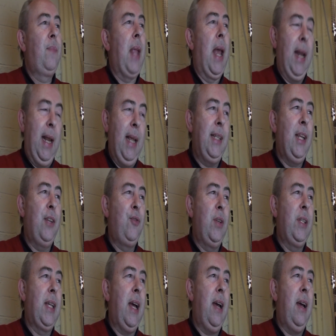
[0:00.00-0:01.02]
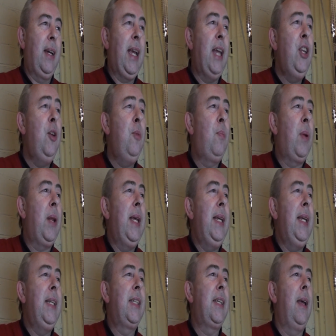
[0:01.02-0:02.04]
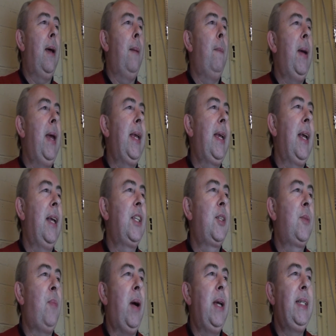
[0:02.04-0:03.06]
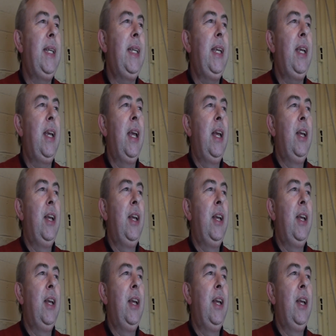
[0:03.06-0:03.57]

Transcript: and his entries are, can you please make spicy